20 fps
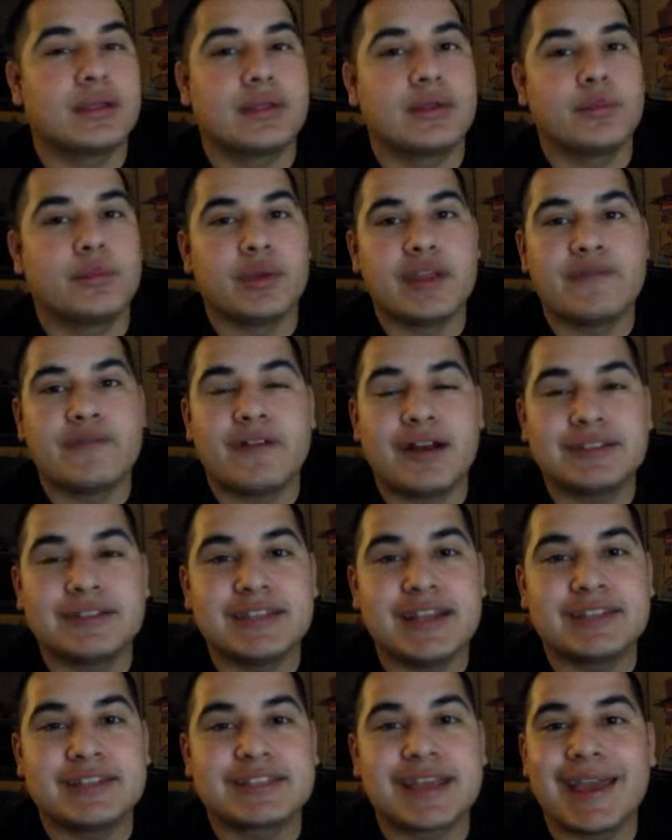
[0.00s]
when he fought
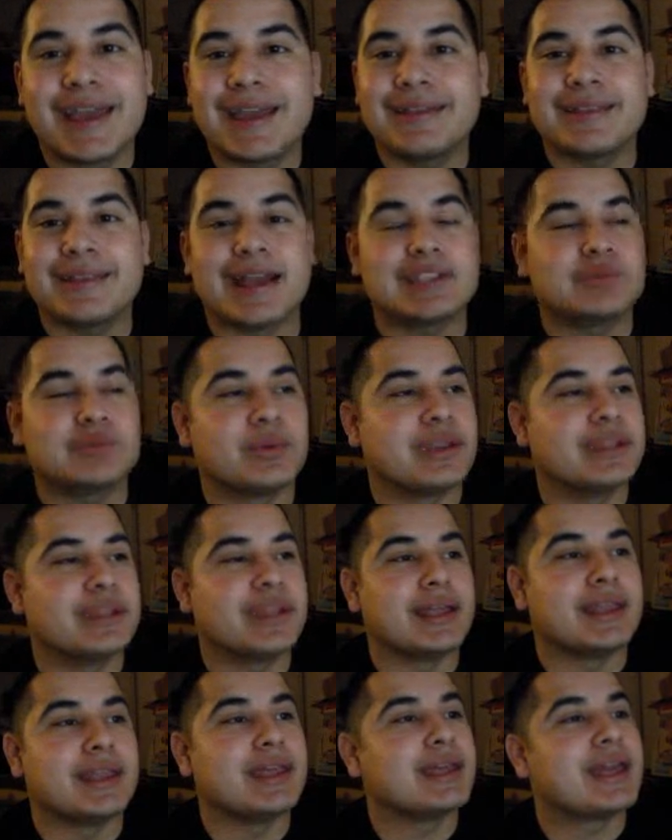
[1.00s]
Dennis Cain, that's what he
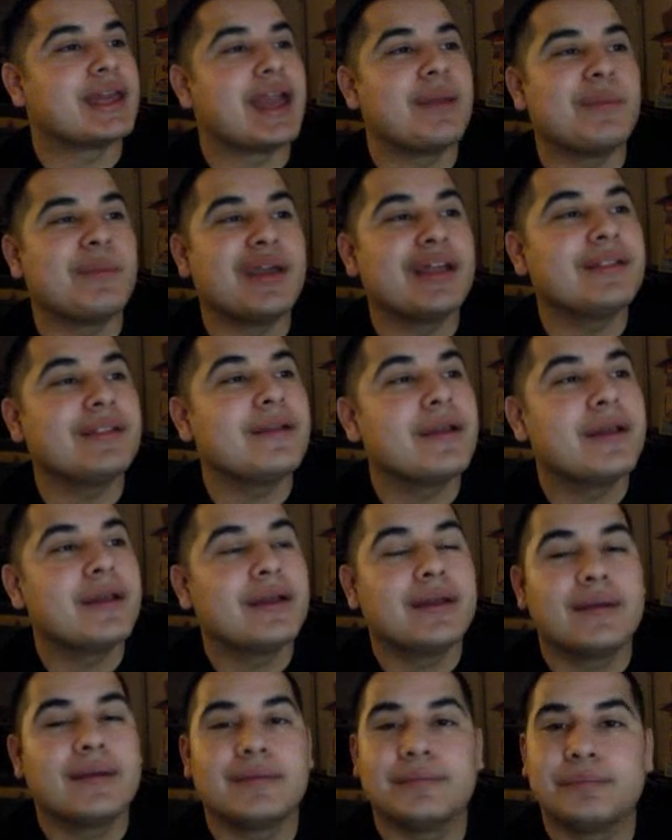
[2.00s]
did. He came in,
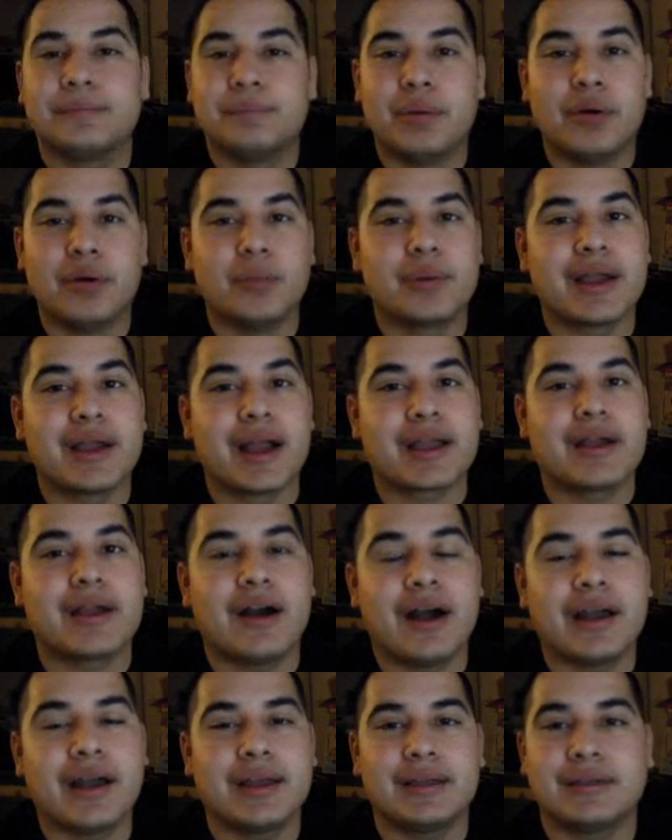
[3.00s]
boom, got
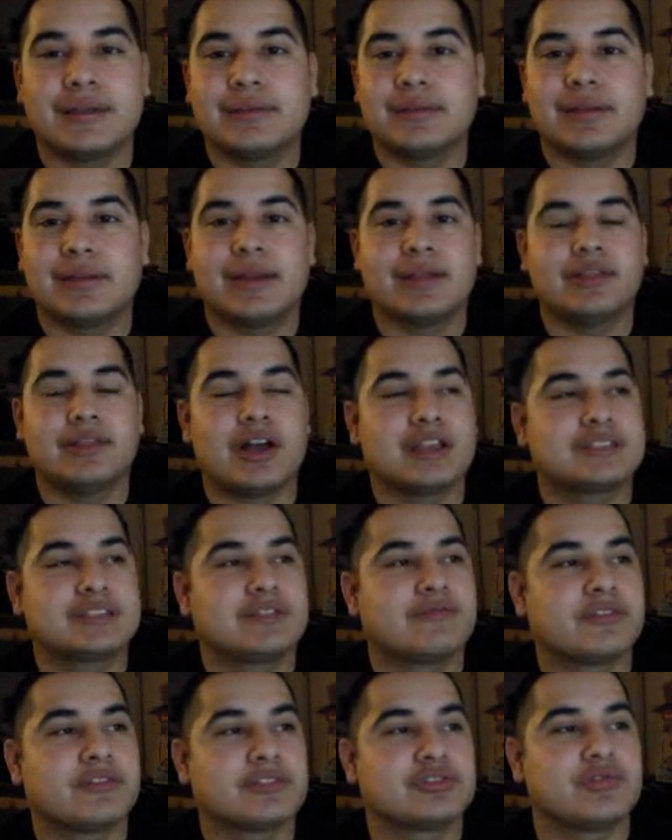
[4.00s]
caught, and lost
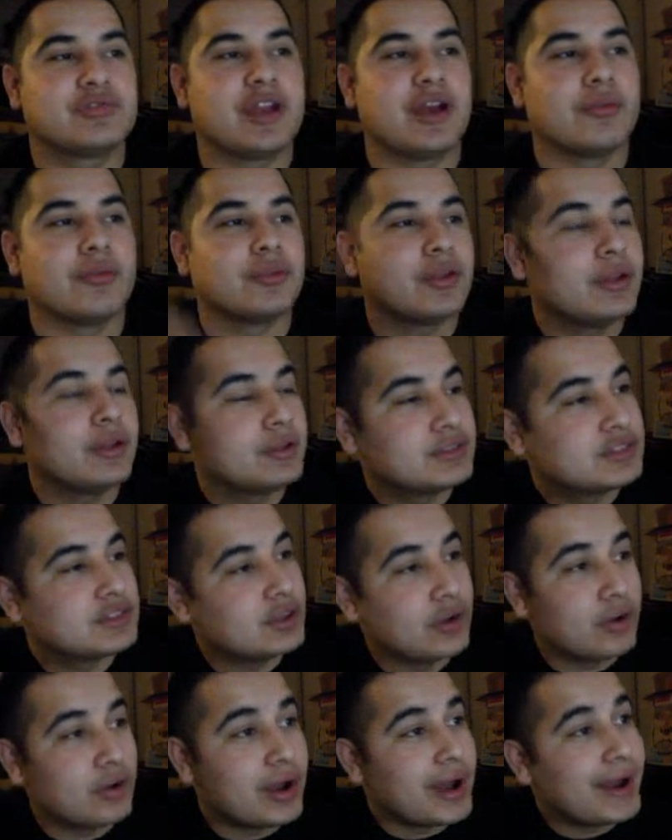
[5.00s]
the first round.
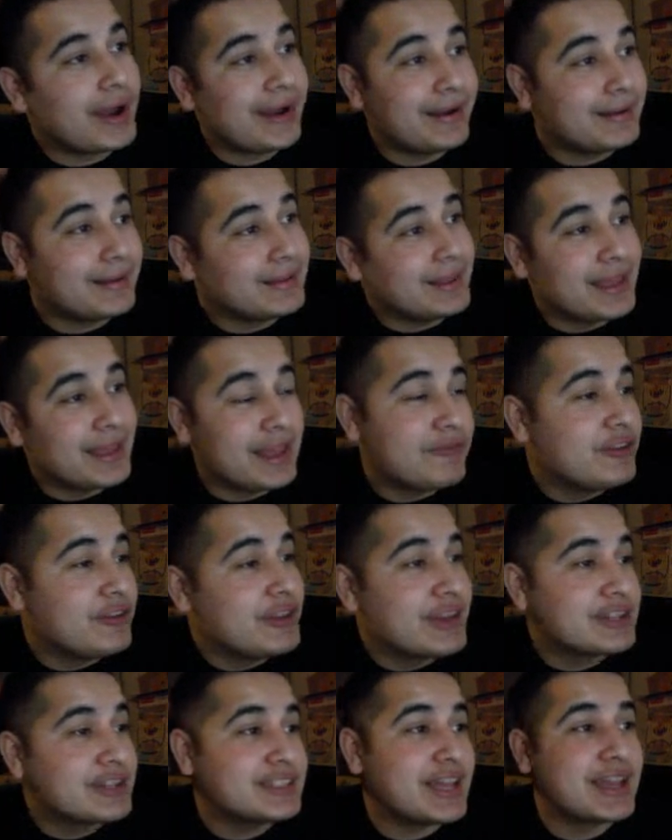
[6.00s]
So if he
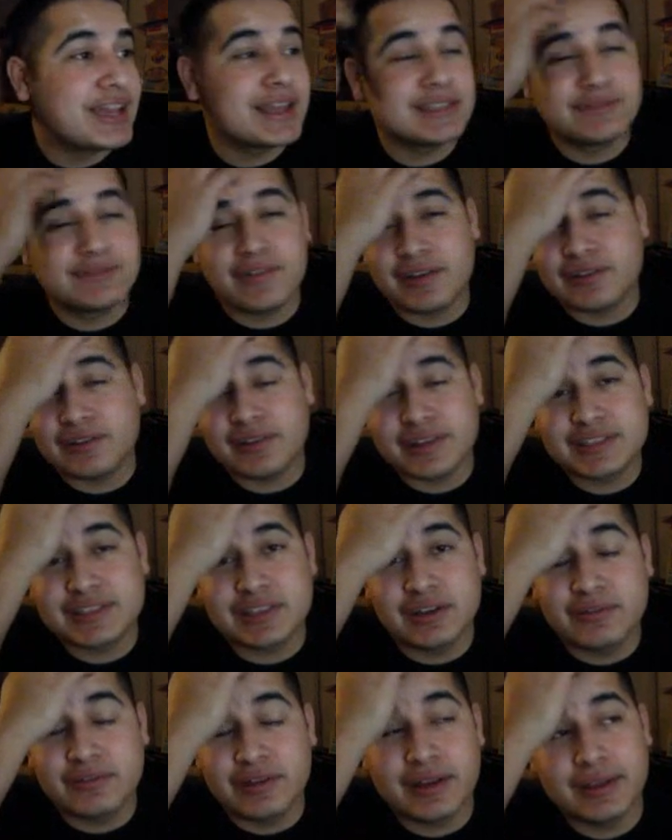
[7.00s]
does that against Wanderlei
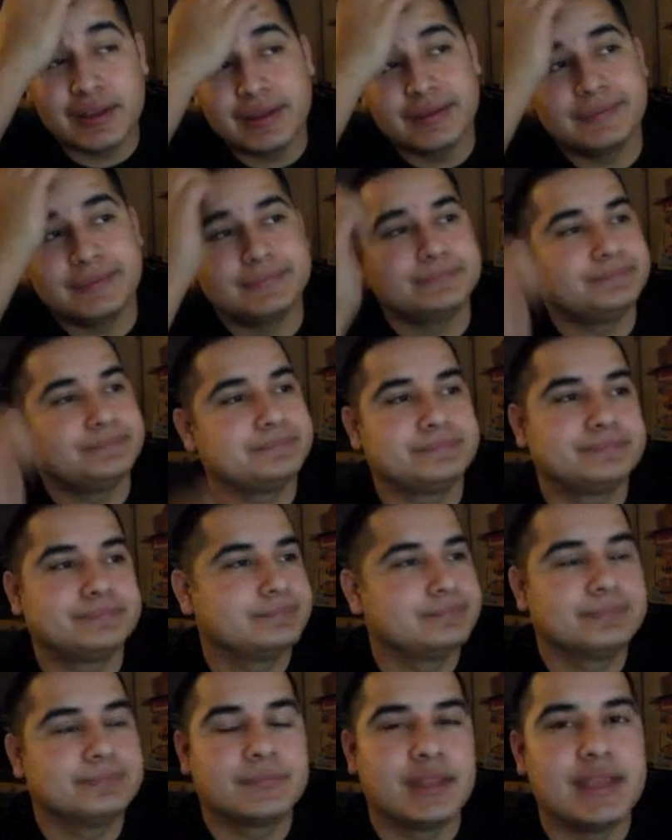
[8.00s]
Silva,
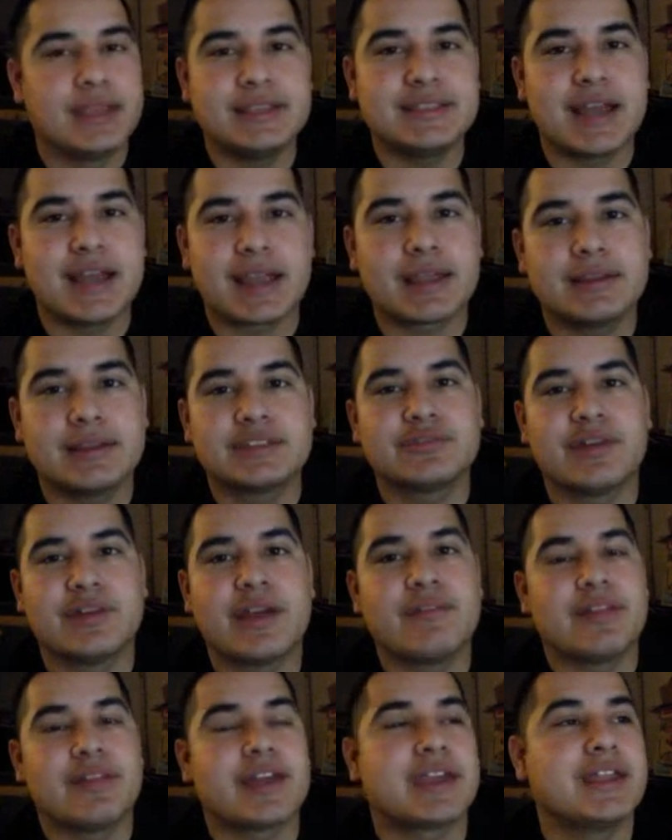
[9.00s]
he's not going to
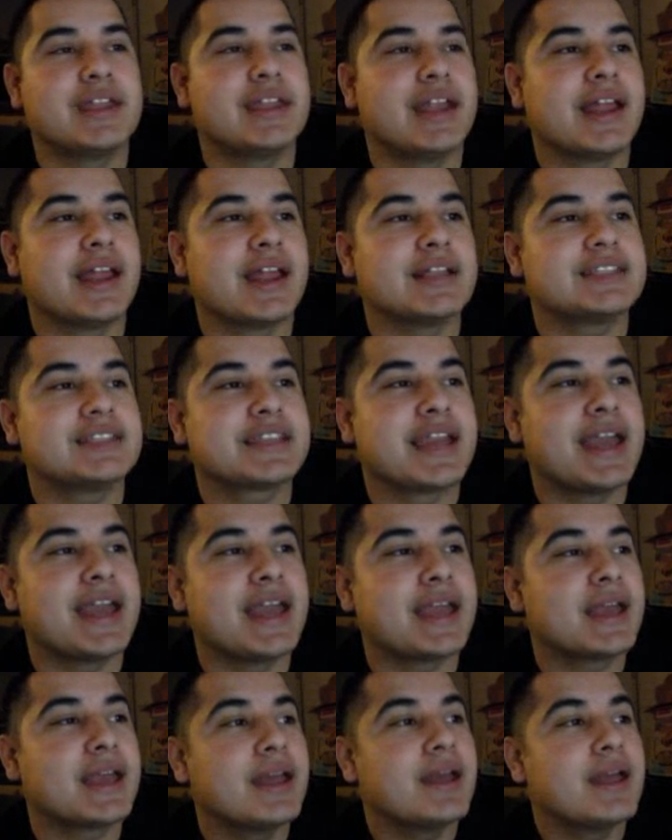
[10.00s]
survive it like he did against
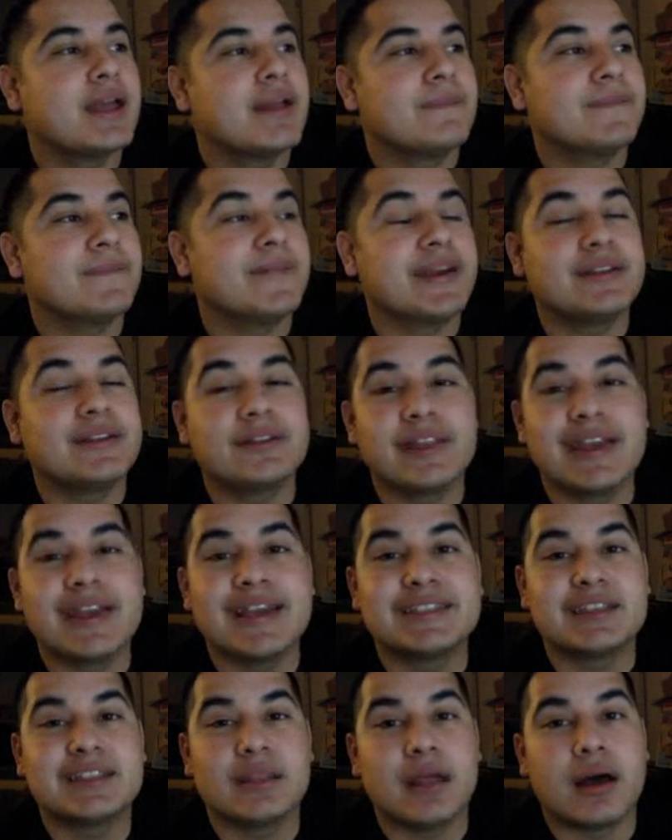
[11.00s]
Cain. Wanderlei
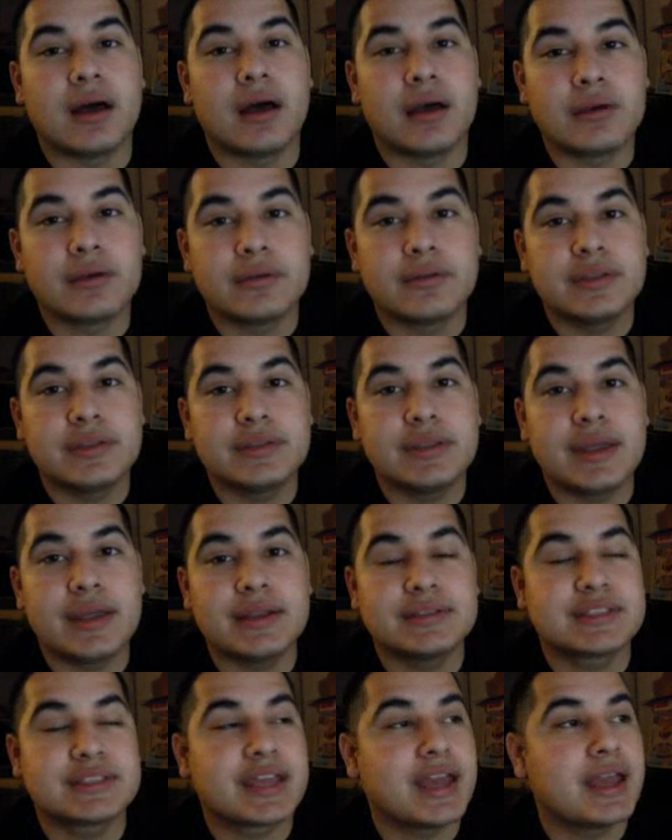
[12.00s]
hits a lot harder than
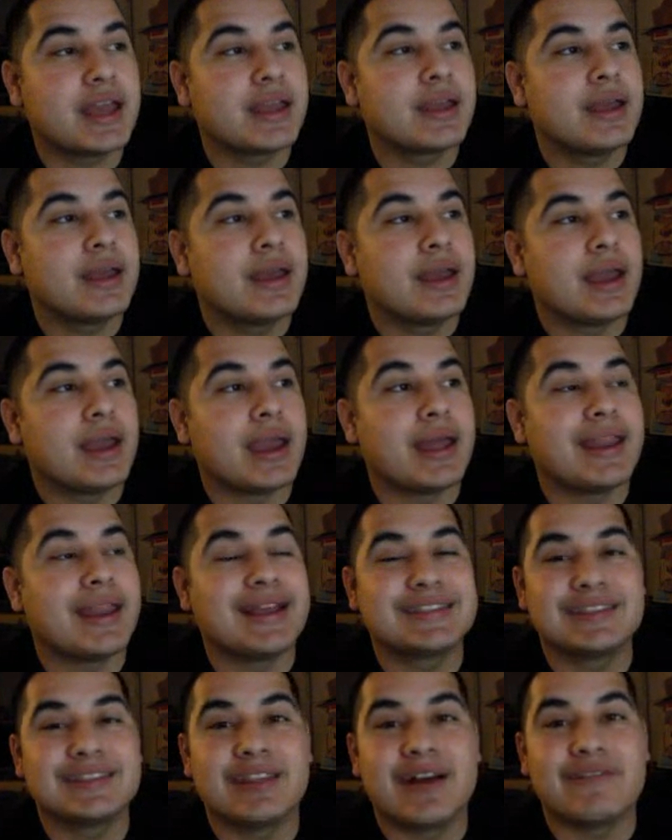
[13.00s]
Dennis Cain and
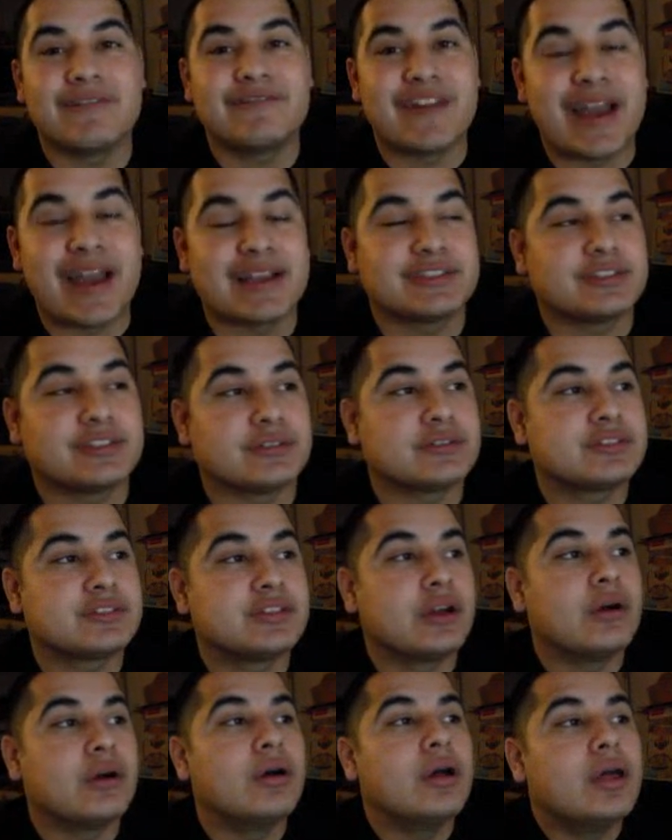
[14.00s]
hits a lot faster.
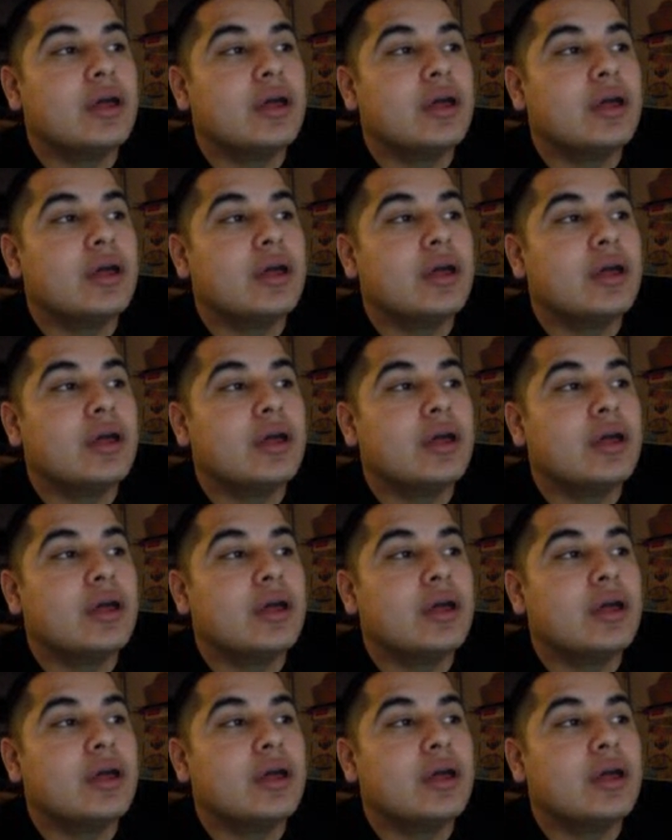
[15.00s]
So